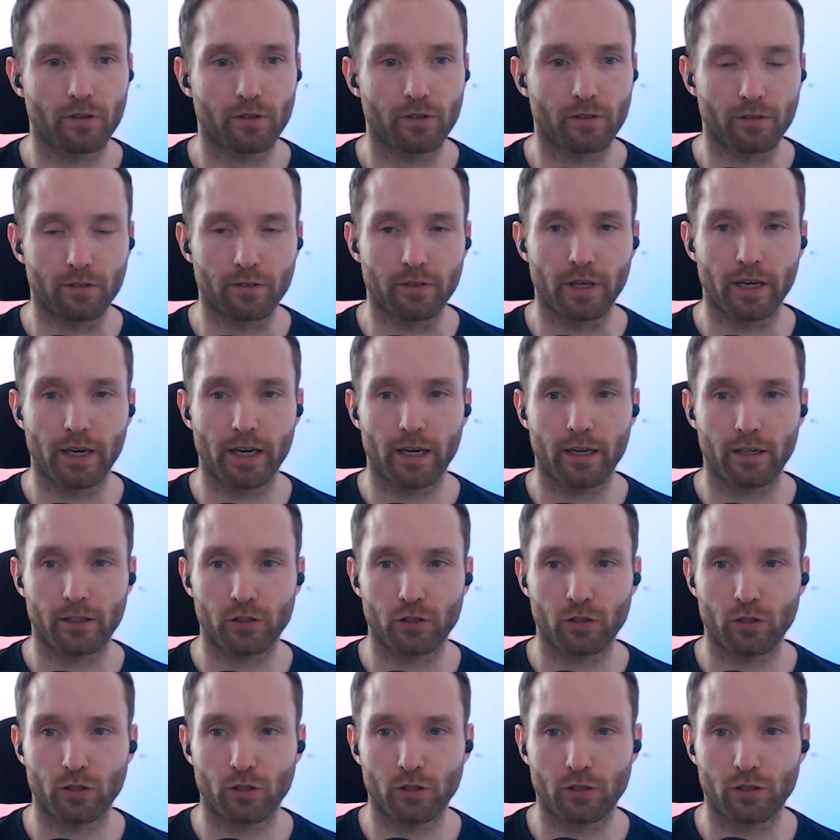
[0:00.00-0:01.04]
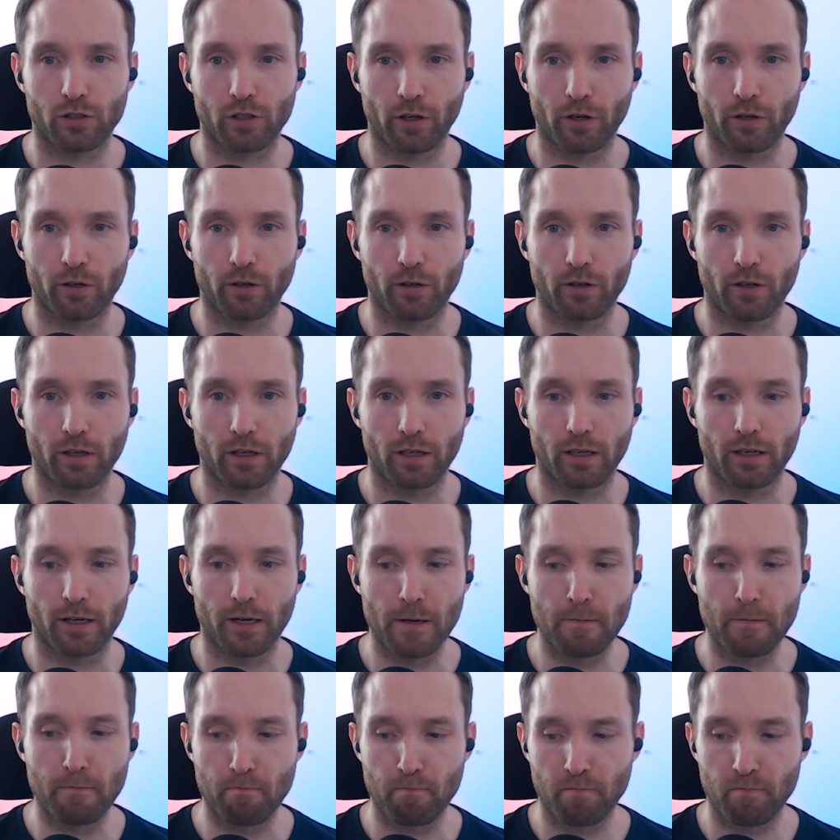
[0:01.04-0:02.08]
Yeah, sure. So
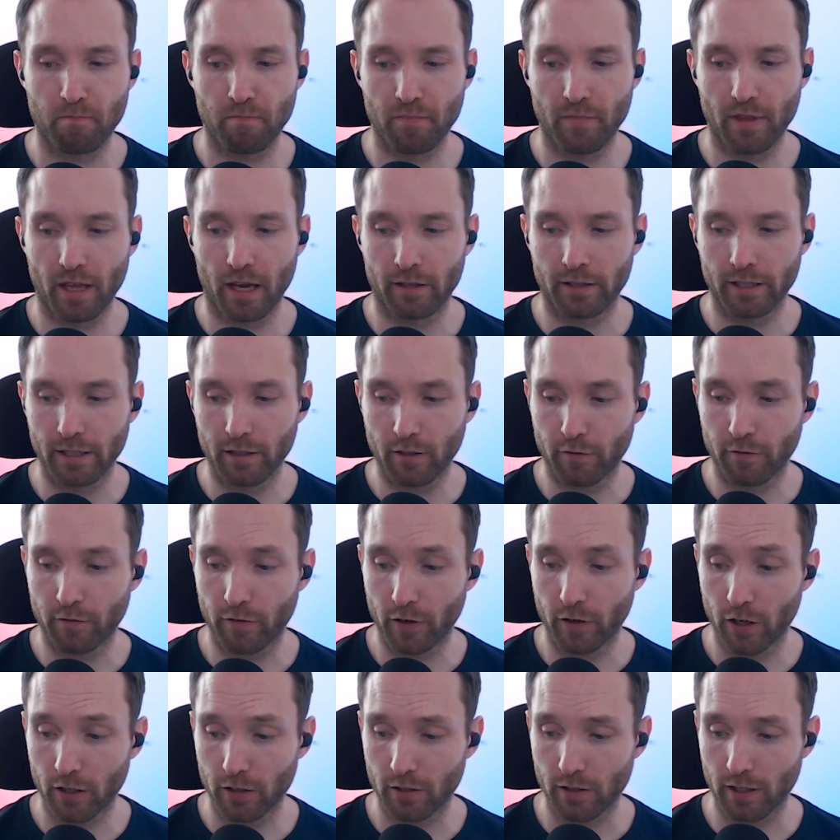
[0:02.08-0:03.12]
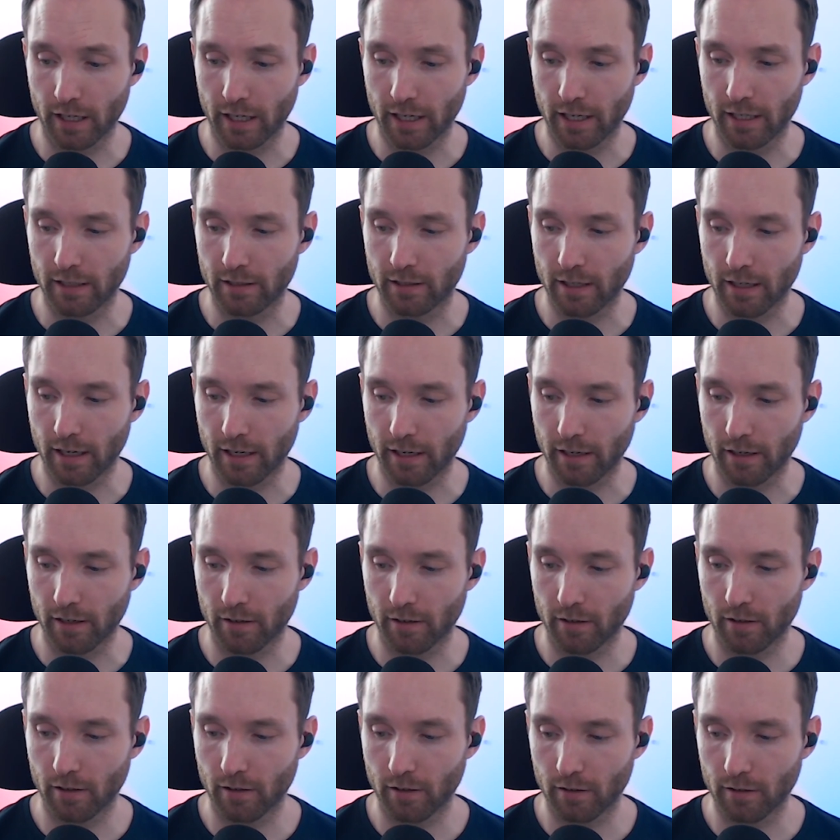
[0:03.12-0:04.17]
I think the first thing is like
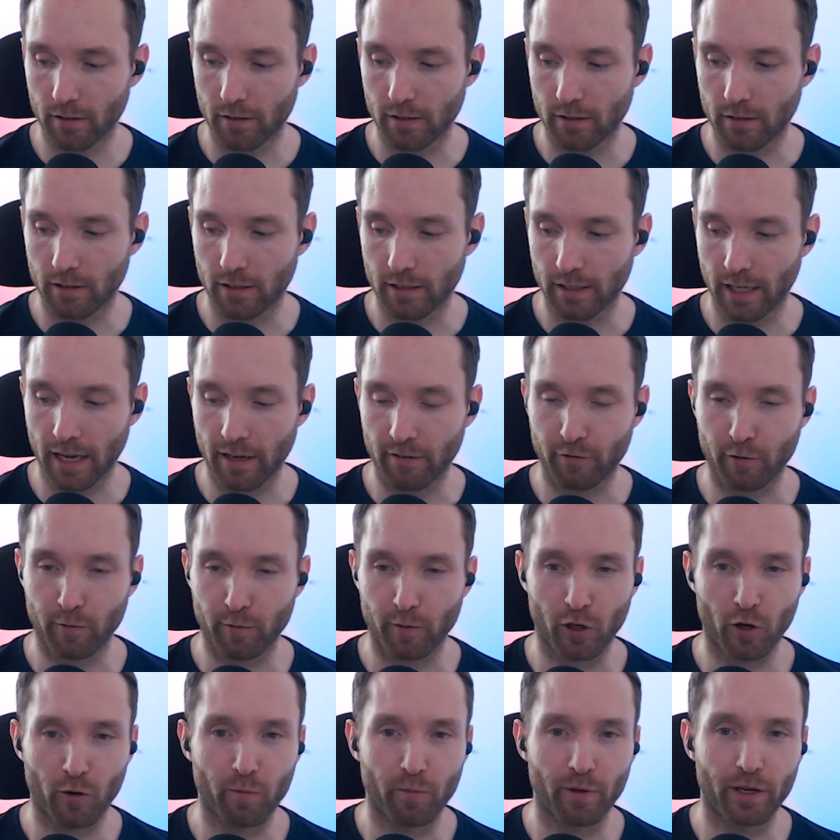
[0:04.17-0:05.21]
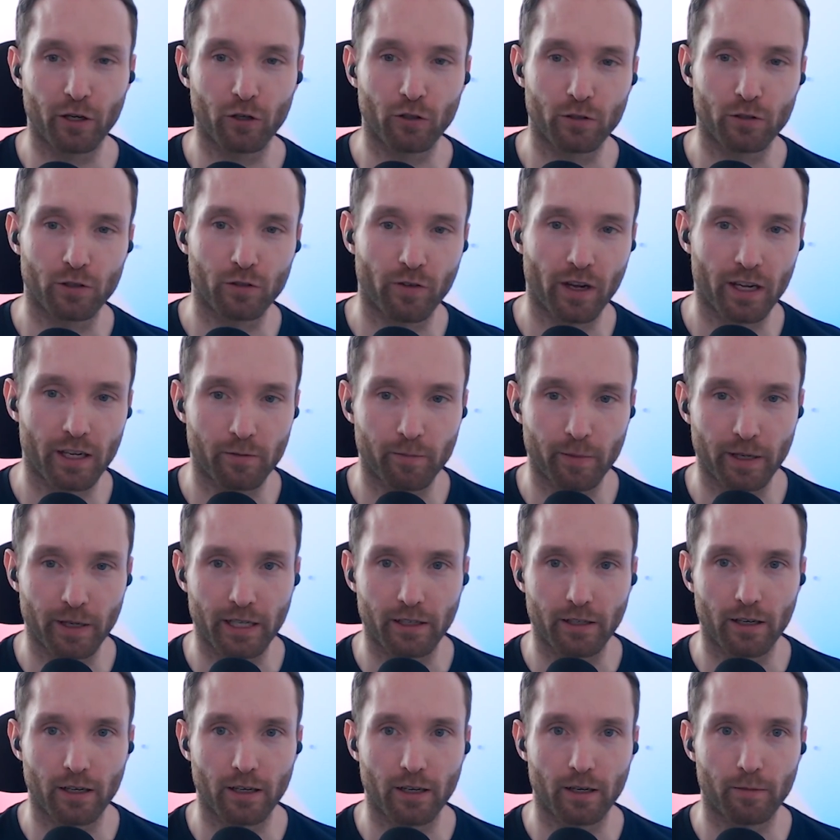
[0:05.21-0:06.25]
getting from the company or
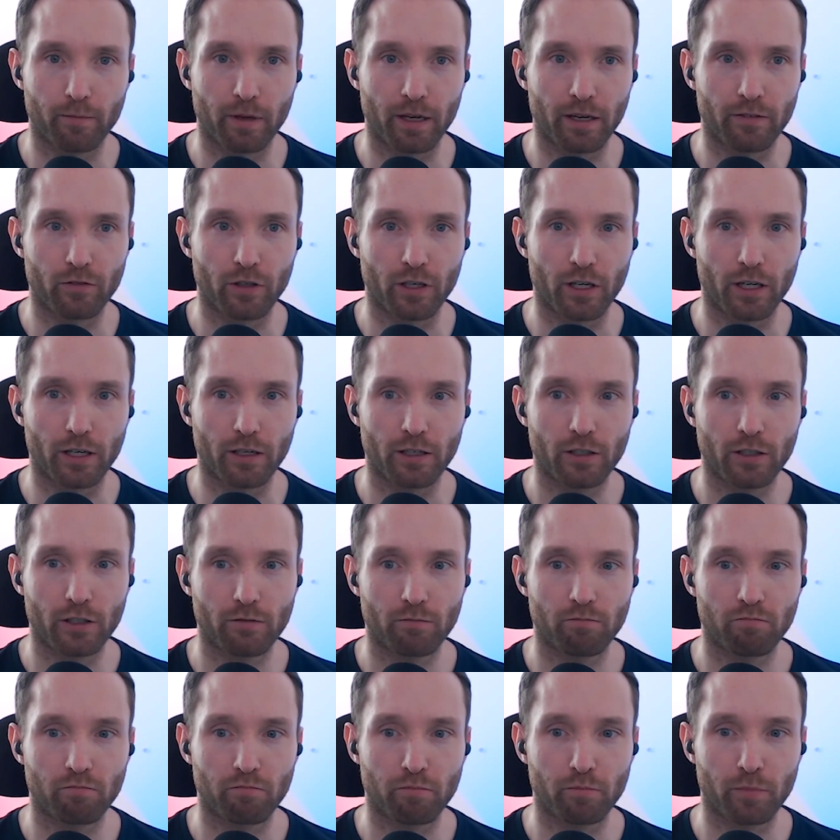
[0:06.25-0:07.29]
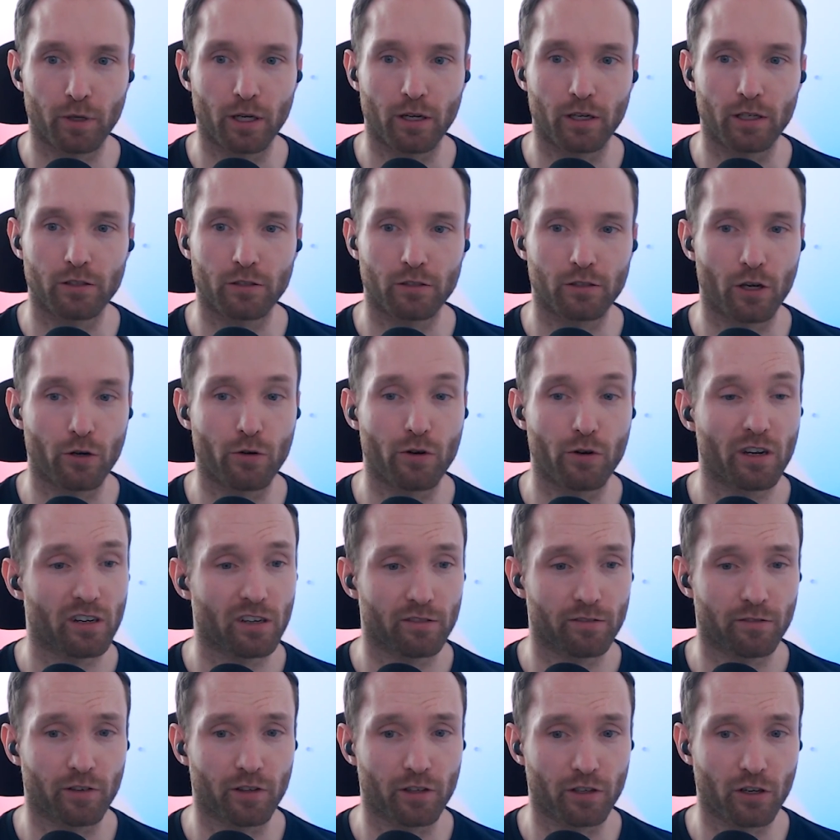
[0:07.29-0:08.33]
developing a bit of a persona
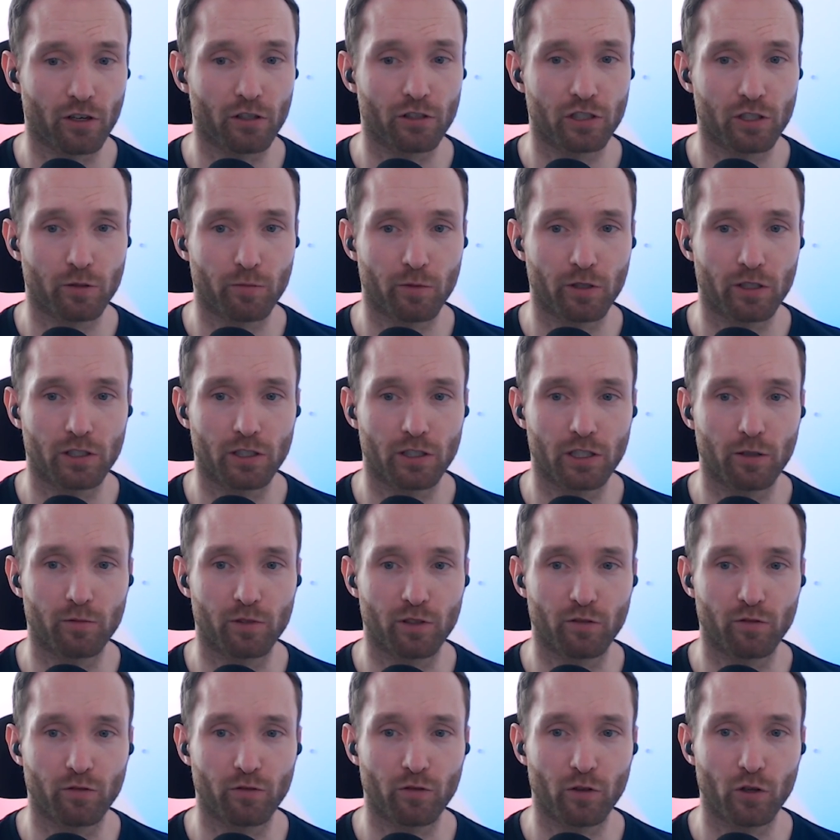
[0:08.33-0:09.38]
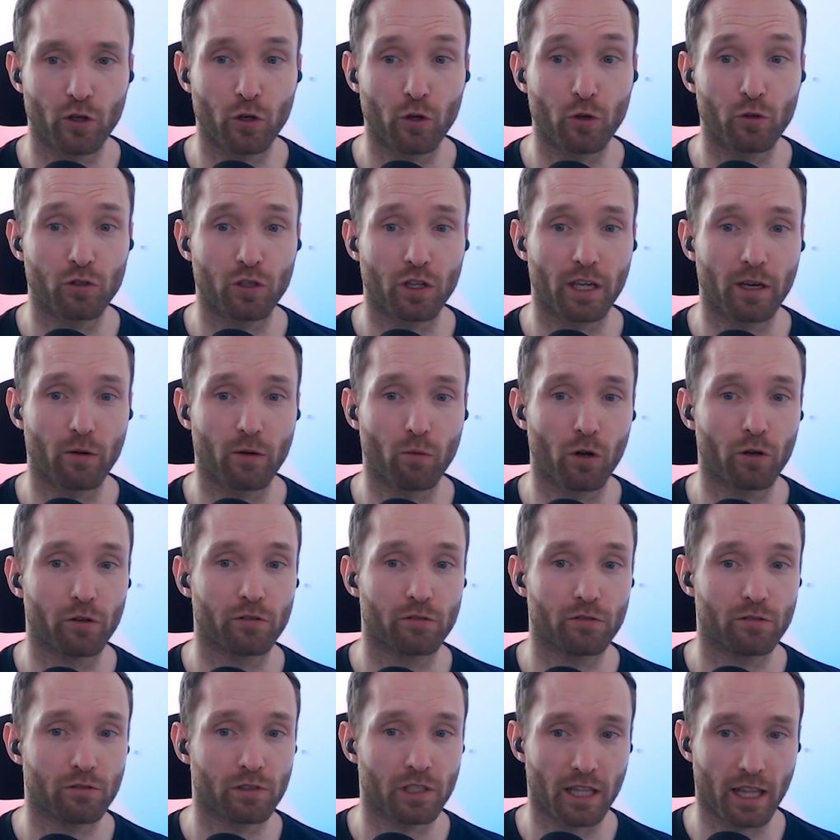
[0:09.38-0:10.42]
for the customer in terms of who do they want
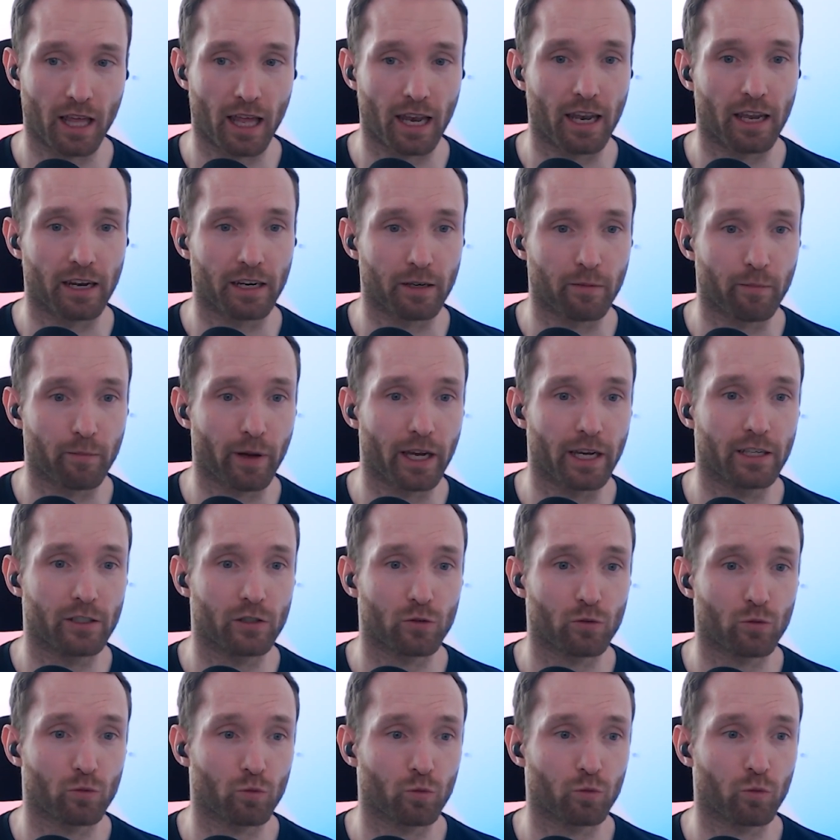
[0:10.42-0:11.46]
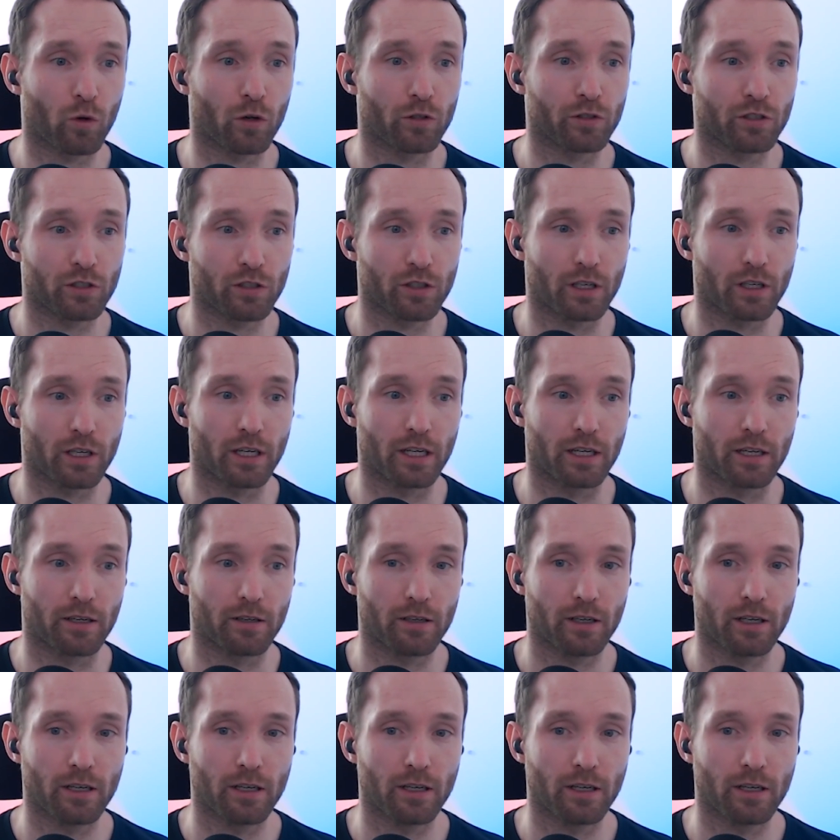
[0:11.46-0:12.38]
to that landing page, what's the